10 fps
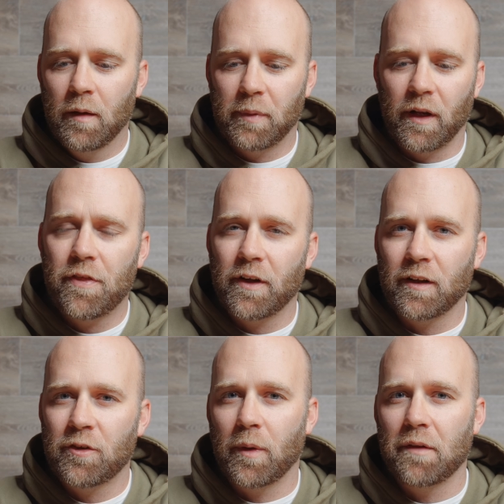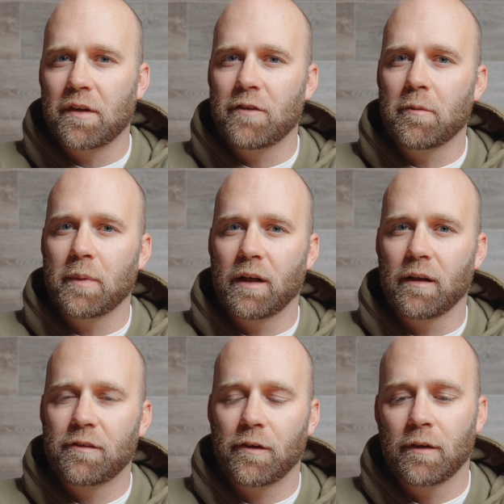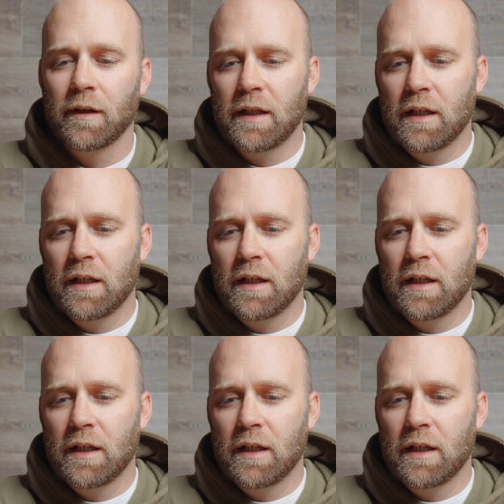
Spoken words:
but I think this one's even better. So